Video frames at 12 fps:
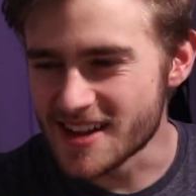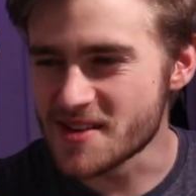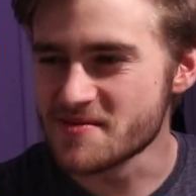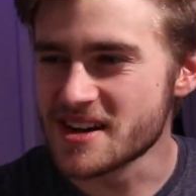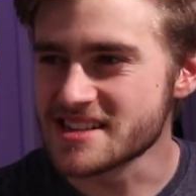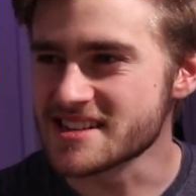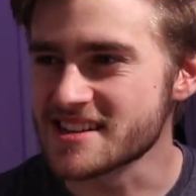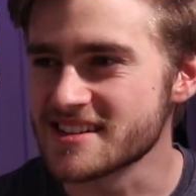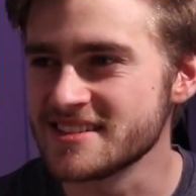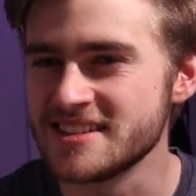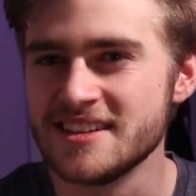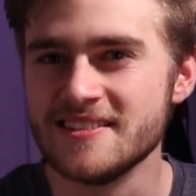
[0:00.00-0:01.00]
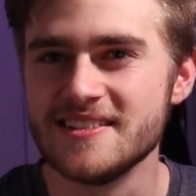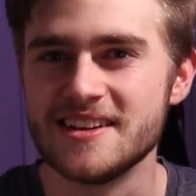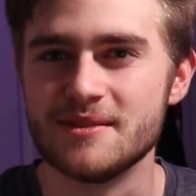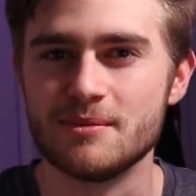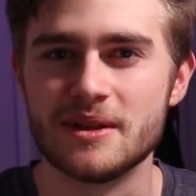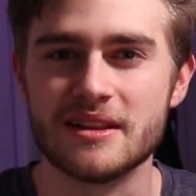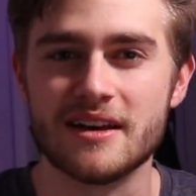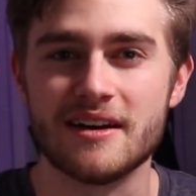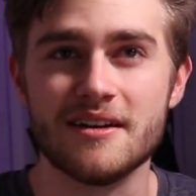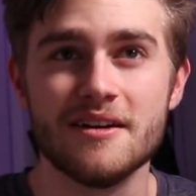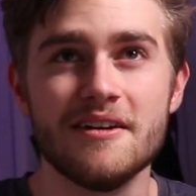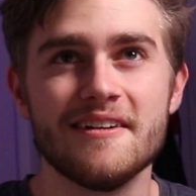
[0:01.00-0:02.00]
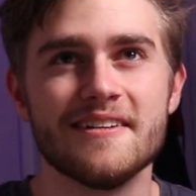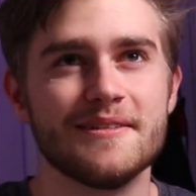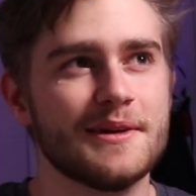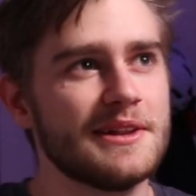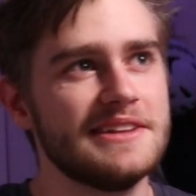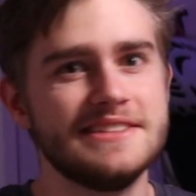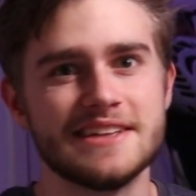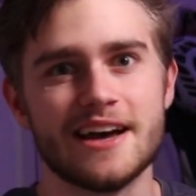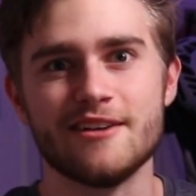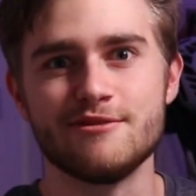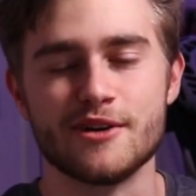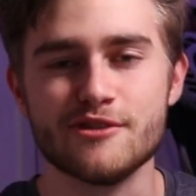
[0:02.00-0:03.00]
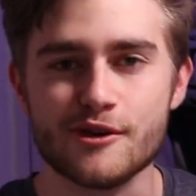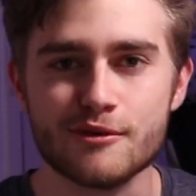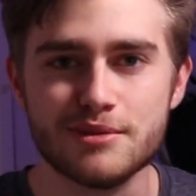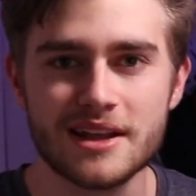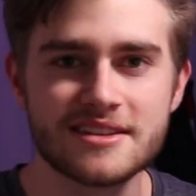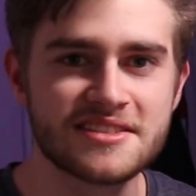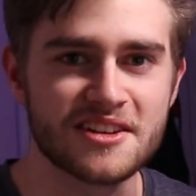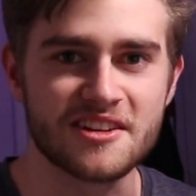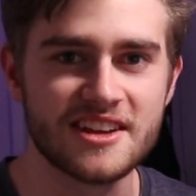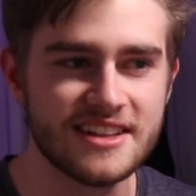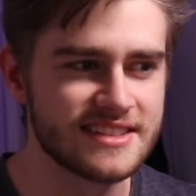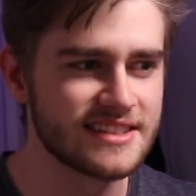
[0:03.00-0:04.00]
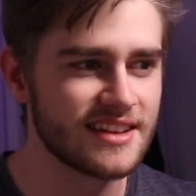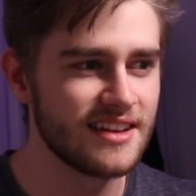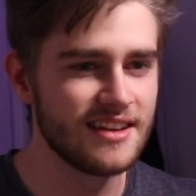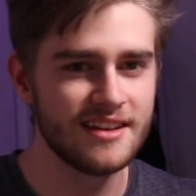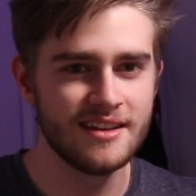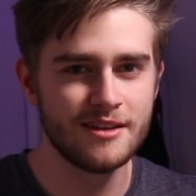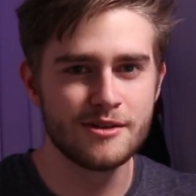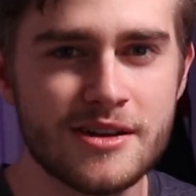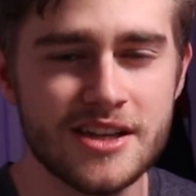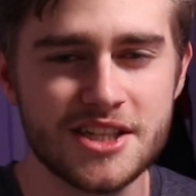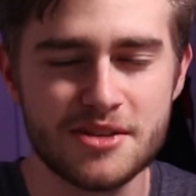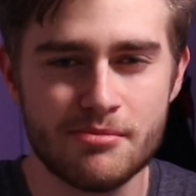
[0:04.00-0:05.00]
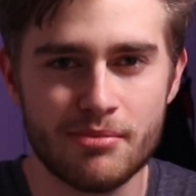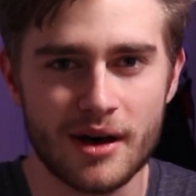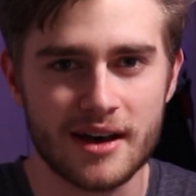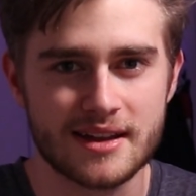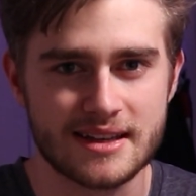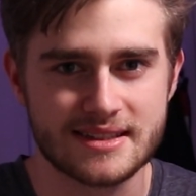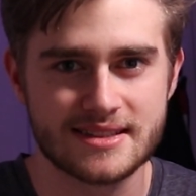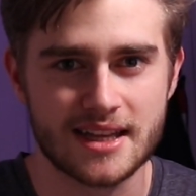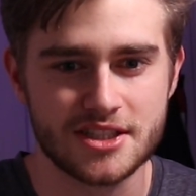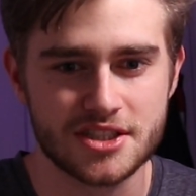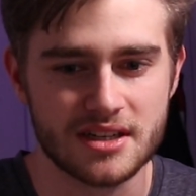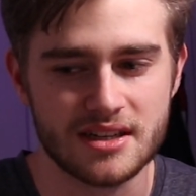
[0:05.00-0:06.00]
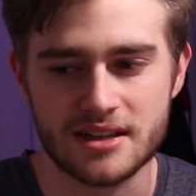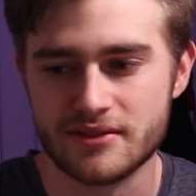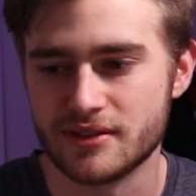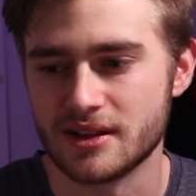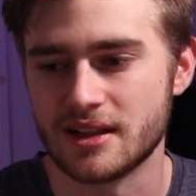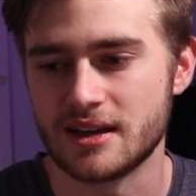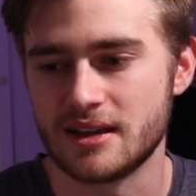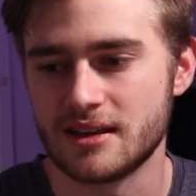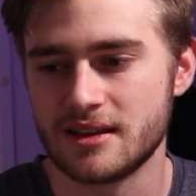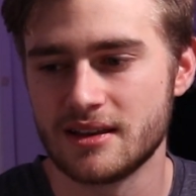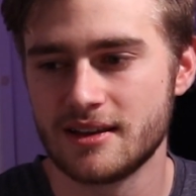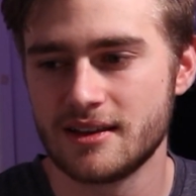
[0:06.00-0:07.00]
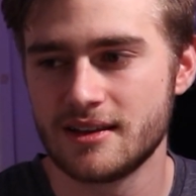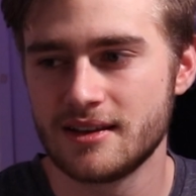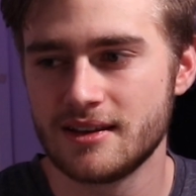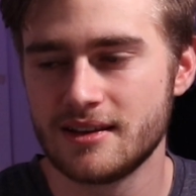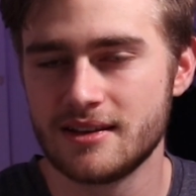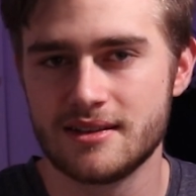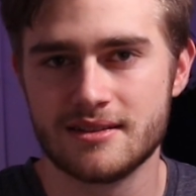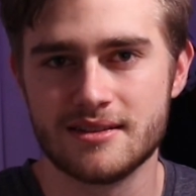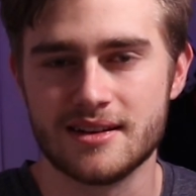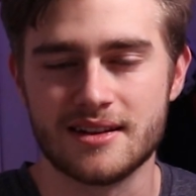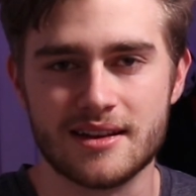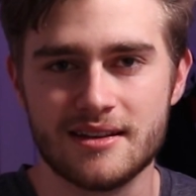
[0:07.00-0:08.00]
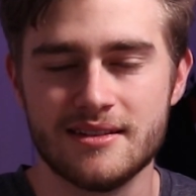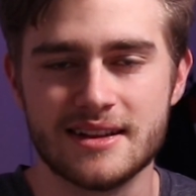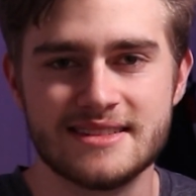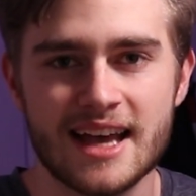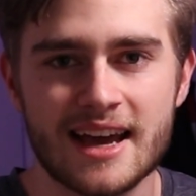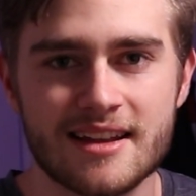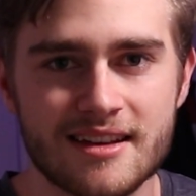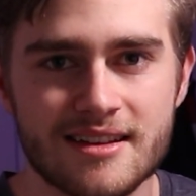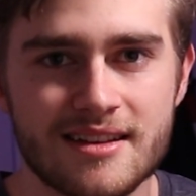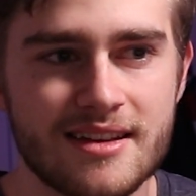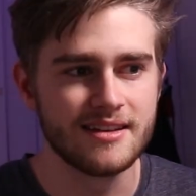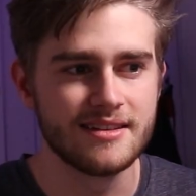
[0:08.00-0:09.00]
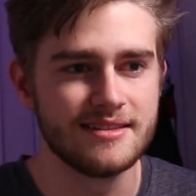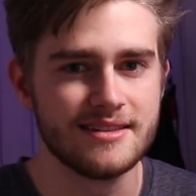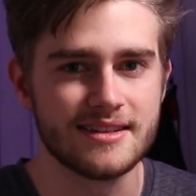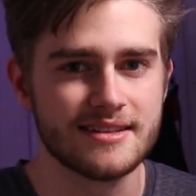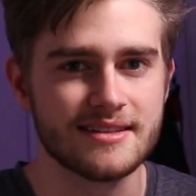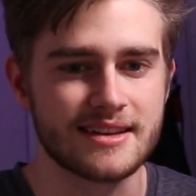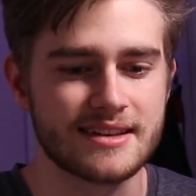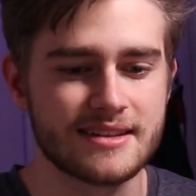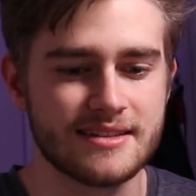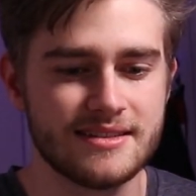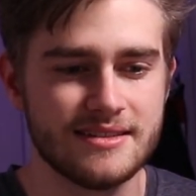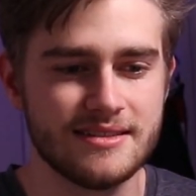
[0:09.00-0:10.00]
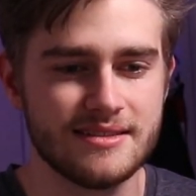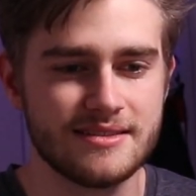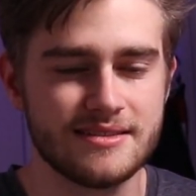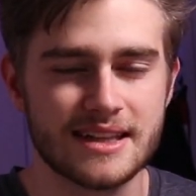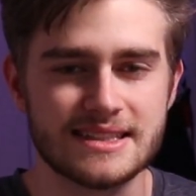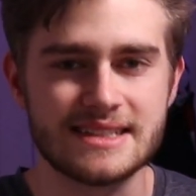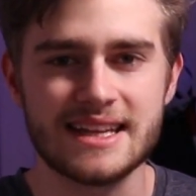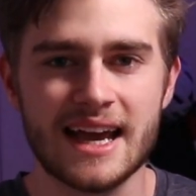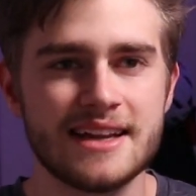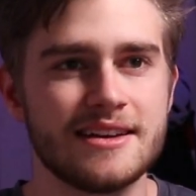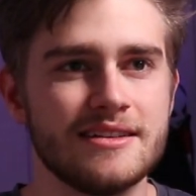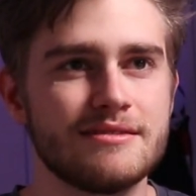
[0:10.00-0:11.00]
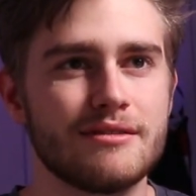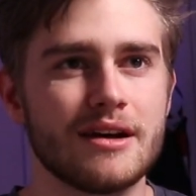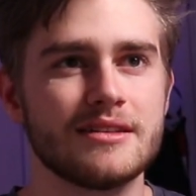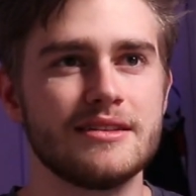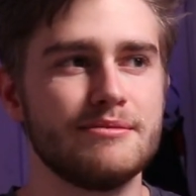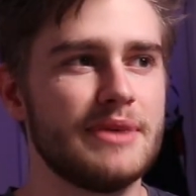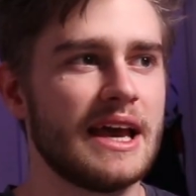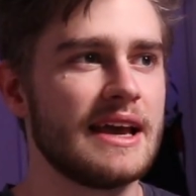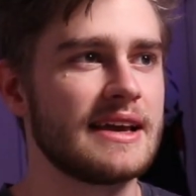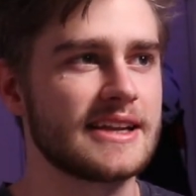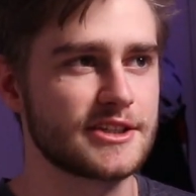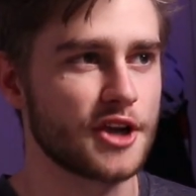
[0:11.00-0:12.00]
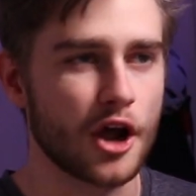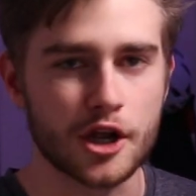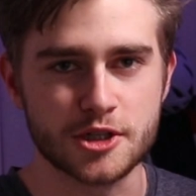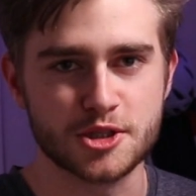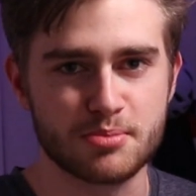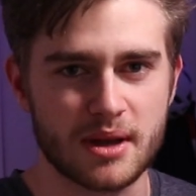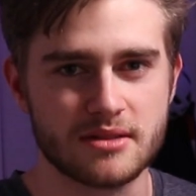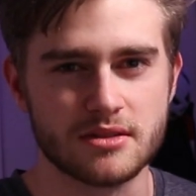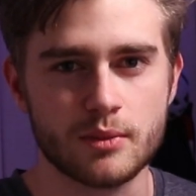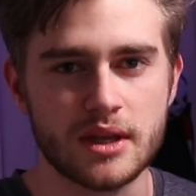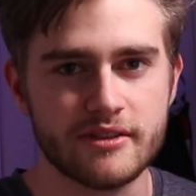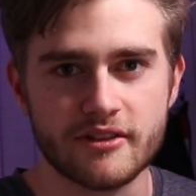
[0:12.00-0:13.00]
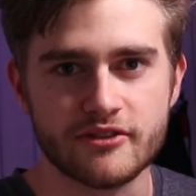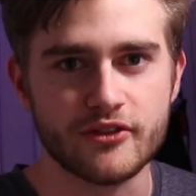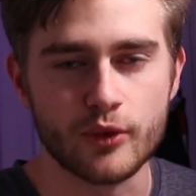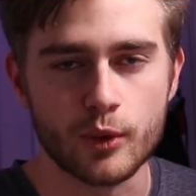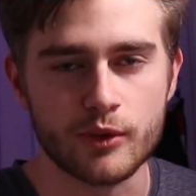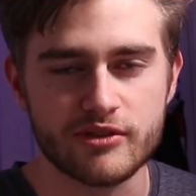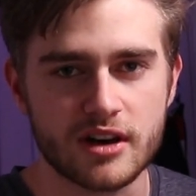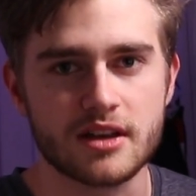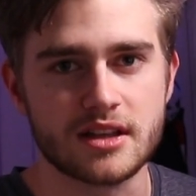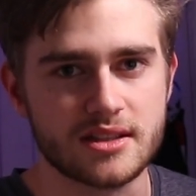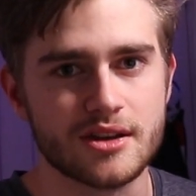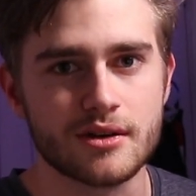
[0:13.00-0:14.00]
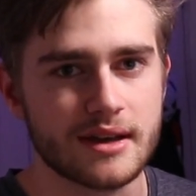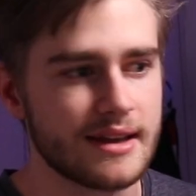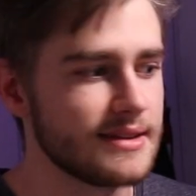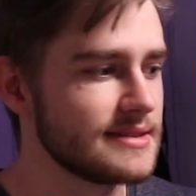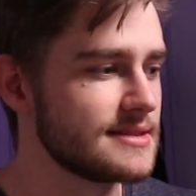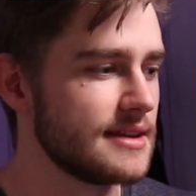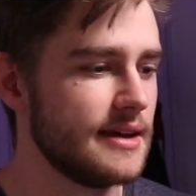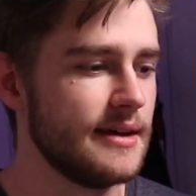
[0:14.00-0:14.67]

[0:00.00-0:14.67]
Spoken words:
Imagine going to uni and being like, oh, well, at least I have my 4 plug sockets. You can literally buy an extension lead for like, I don't know, a tenner. Like, that's a tenner rather than paying an extra £100 a week for 4 fucking sockets.